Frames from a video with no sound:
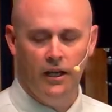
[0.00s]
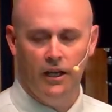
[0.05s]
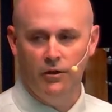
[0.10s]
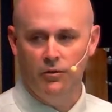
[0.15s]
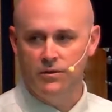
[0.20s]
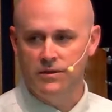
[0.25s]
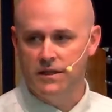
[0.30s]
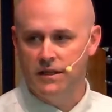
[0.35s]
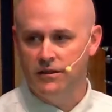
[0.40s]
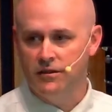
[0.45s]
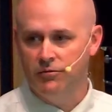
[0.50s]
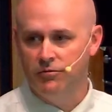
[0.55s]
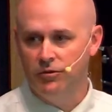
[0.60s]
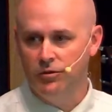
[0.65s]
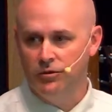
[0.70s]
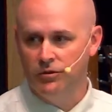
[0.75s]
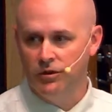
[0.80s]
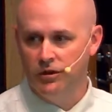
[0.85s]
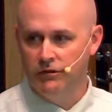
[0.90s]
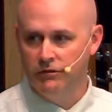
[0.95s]
I was at the
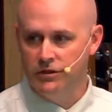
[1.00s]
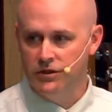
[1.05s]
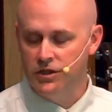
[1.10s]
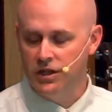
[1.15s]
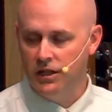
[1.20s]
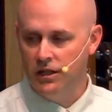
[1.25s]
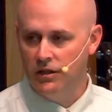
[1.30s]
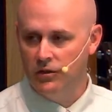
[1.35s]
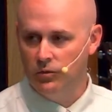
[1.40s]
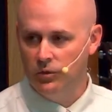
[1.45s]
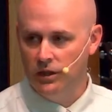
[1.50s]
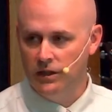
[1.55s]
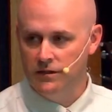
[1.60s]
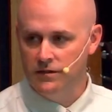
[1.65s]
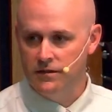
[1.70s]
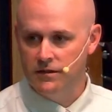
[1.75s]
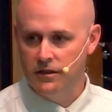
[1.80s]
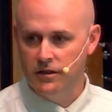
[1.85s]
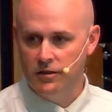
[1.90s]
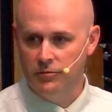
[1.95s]
funeral of a child
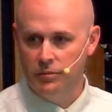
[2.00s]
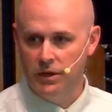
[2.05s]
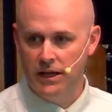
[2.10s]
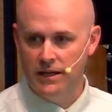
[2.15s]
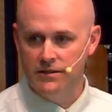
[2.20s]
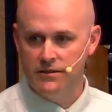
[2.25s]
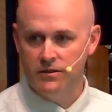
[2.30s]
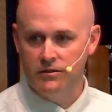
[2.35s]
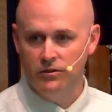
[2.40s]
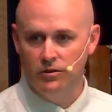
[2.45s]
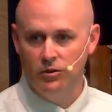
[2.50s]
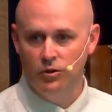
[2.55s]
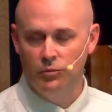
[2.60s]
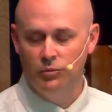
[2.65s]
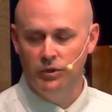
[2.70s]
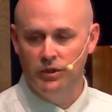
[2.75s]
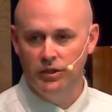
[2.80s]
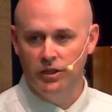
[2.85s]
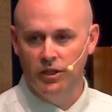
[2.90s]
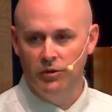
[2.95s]
once, and the pastor
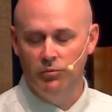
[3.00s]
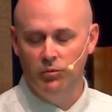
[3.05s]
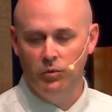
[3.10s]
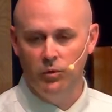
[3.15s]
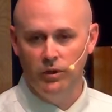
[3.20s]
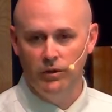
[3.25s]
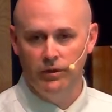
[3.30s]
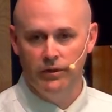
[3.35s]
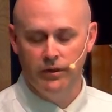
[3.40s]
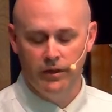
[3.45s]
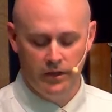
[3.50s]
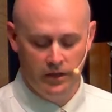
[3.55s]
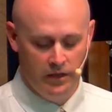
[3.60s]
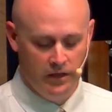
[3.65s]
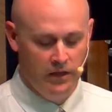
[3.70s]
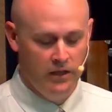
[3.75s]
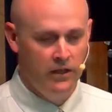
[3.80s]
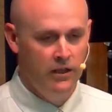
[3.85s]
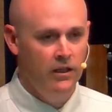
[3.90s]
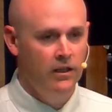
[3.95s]
opened up with,
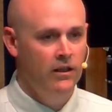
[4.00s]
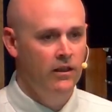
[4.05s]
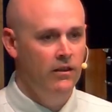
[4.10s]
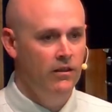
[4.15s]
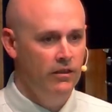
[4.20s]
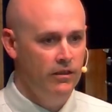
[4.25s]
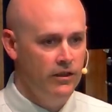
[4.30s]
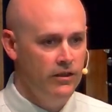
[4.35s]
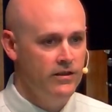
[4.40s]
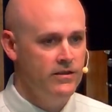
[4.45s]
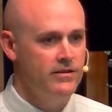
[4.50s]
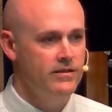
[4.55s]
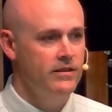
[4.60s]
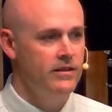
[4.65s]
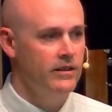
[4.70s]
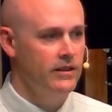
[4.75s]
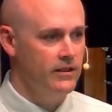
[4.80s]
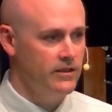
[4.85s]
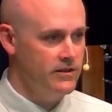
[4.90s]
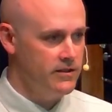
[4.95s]
"This
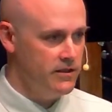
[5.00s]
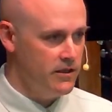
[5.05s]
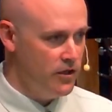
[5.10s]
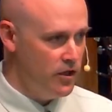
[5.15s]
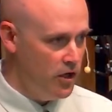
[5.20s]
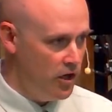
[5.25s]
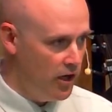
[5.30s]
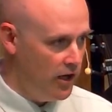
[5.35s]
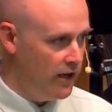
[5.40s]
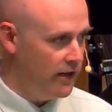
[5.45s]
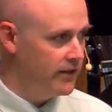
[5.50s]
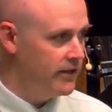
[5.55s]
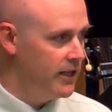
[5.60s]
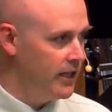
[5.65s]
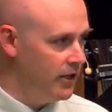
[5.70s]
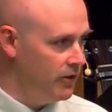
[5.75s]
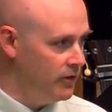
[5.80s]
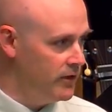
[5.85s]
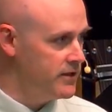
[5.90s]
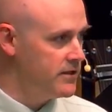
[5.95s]
is not
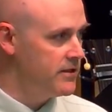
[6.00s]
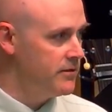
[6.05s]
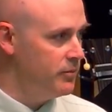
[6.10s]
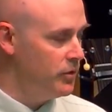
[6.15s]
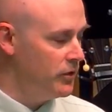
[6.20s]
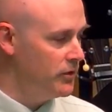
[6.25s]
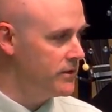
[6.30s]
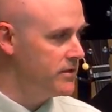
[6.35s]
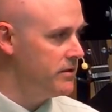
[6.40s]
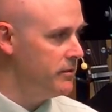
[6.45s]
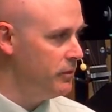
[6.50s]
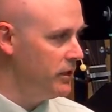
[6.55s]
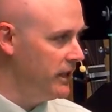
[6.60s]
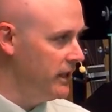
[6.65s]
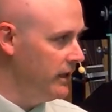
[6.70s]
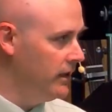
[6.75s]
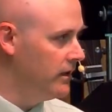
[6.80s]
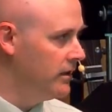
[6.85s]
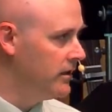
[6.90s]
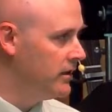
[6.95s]
how it's supposed to
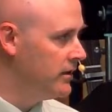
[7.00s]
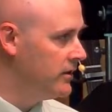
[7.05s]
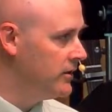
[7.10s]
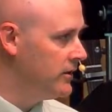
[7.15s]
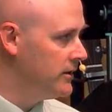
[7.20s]
be."